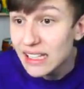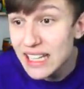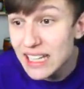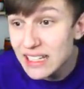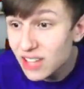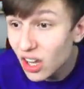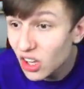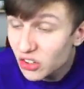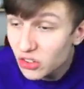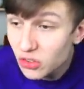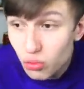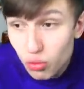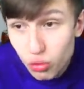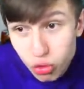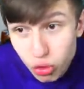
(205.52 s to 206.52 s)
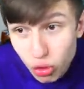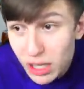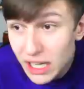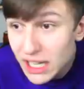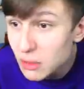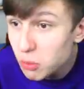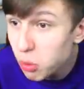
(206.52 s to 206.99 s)
He doesn't
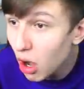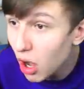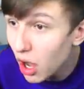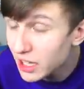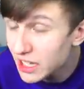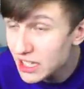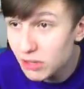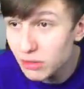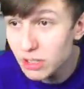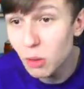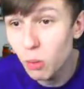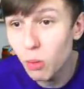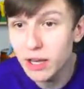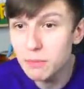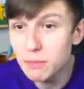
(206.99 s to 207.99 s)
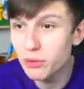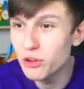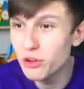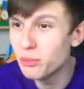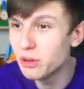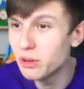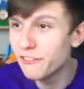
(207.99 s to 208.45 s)
really work. It's only a one
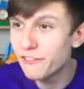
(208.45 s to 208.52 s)
improvement.